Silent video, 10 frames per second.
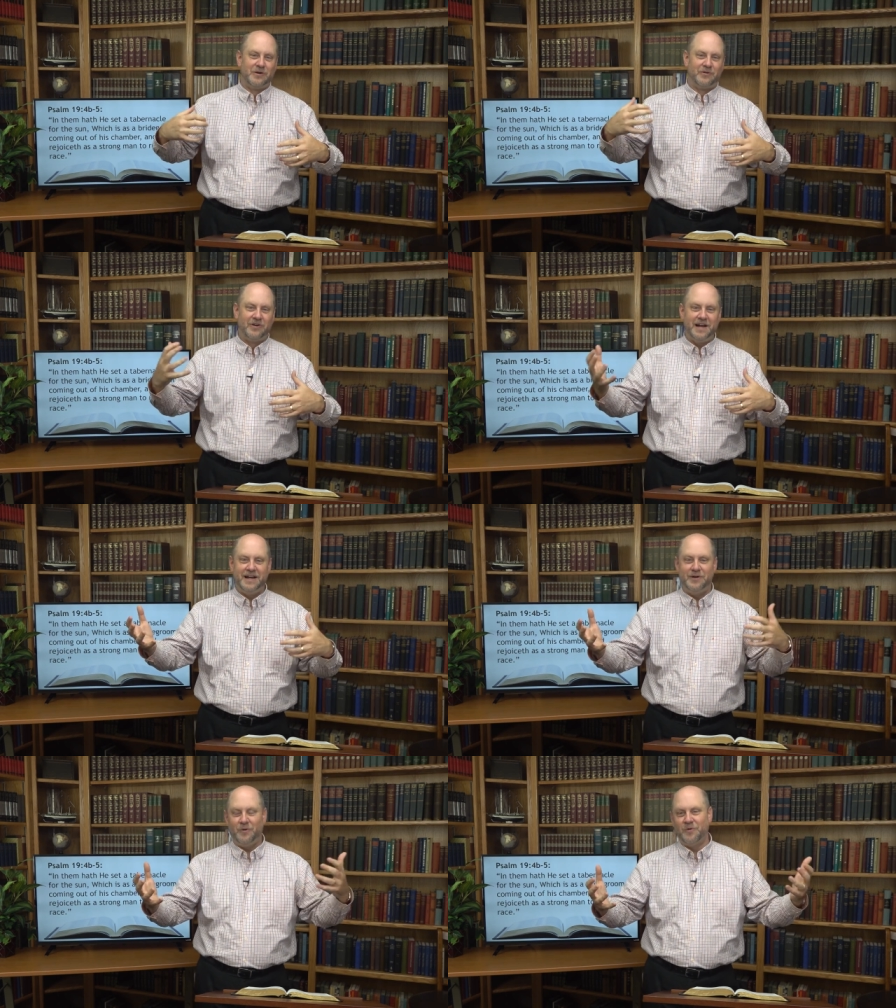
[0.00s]

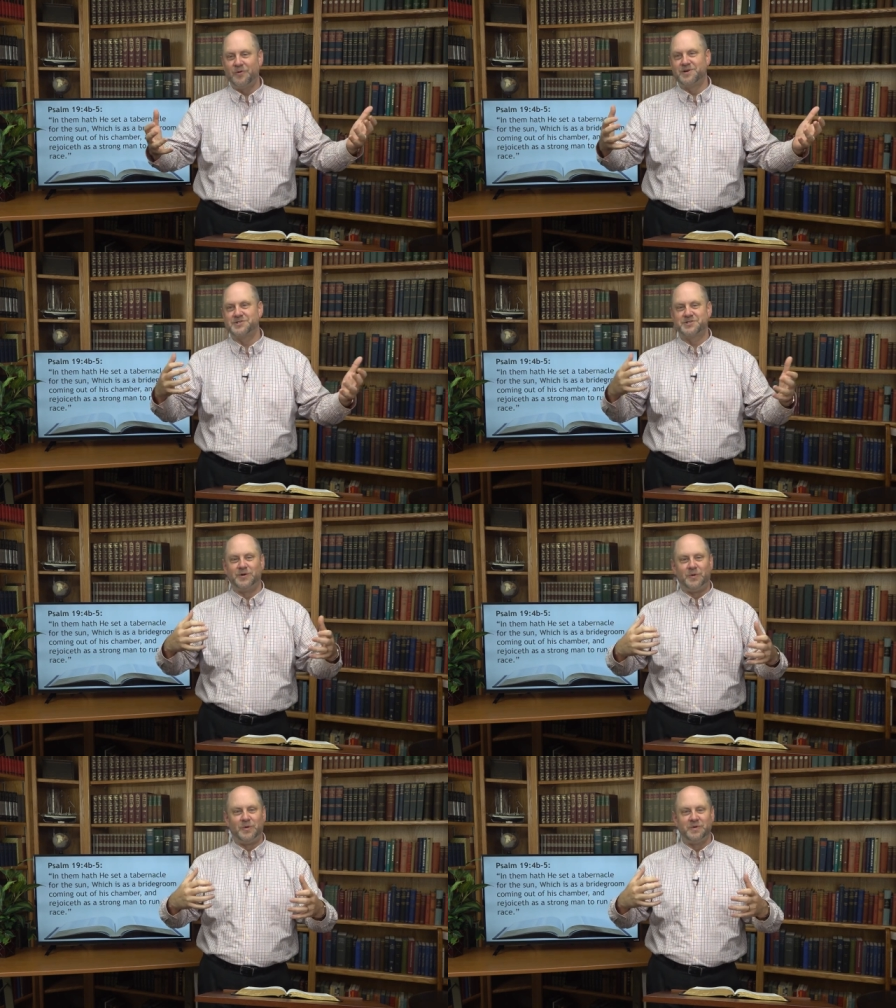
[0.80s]
red, orange,
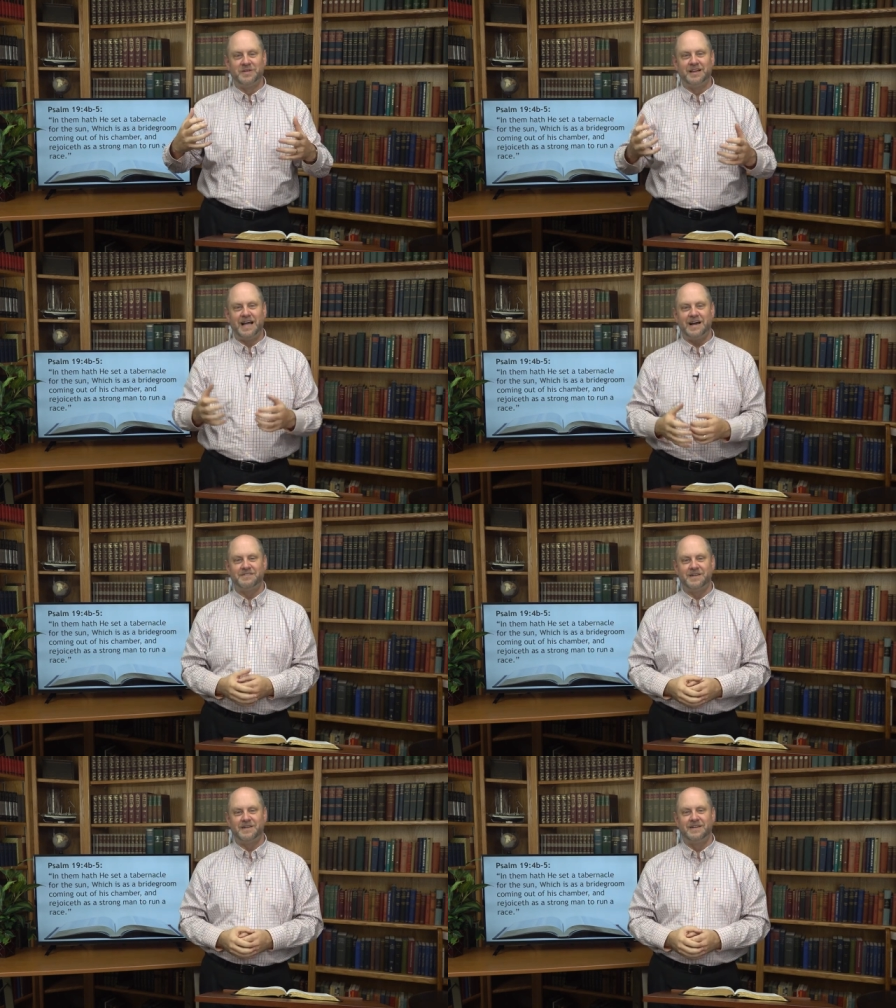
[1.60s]
gold, and
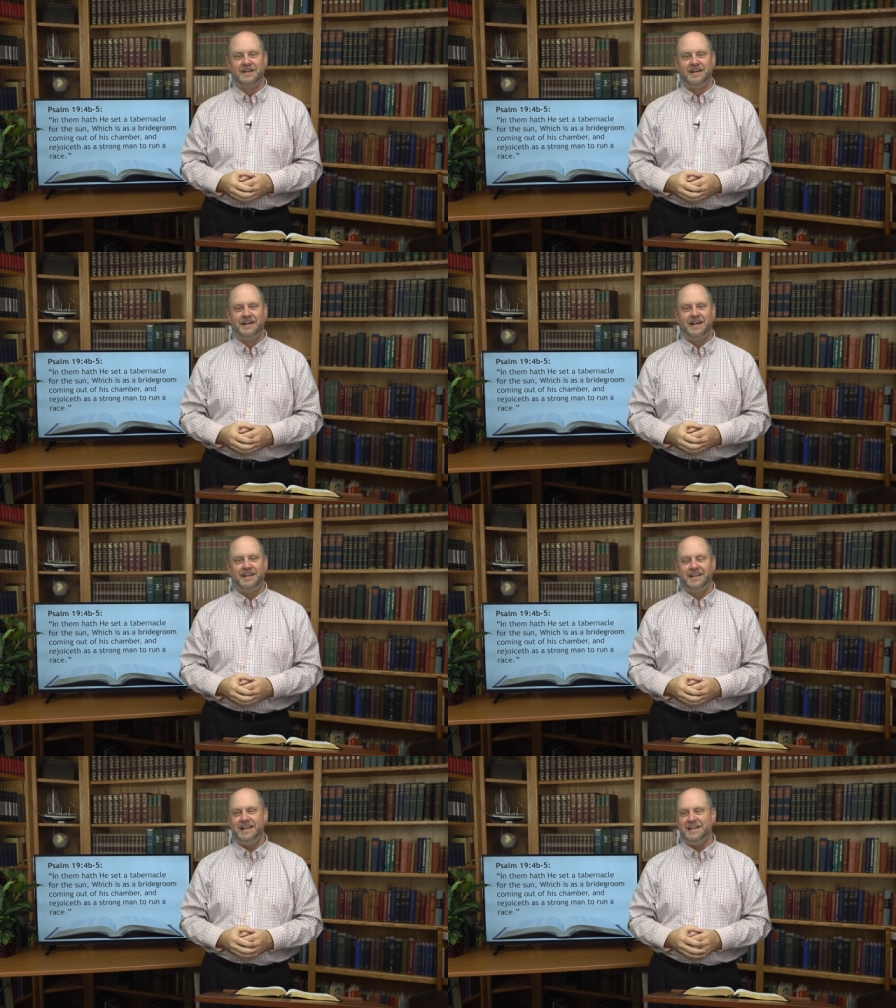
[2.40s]
lavender
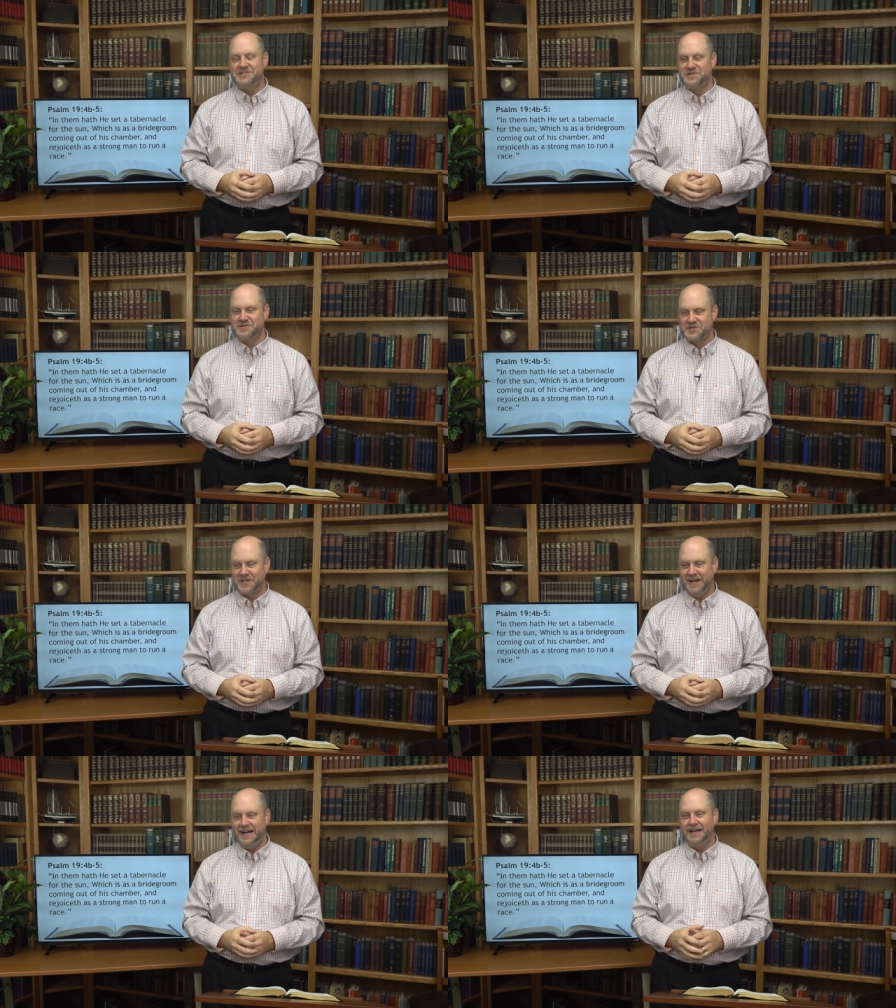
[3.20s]
in the eastern
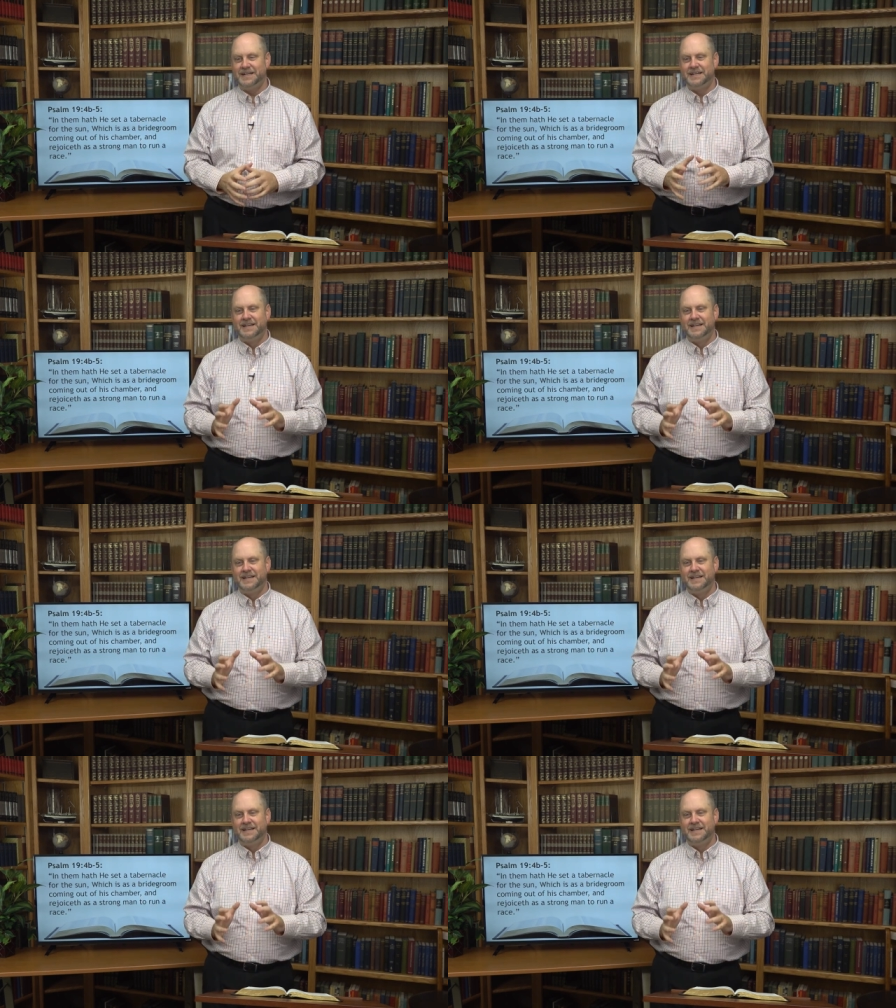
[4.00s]
sky,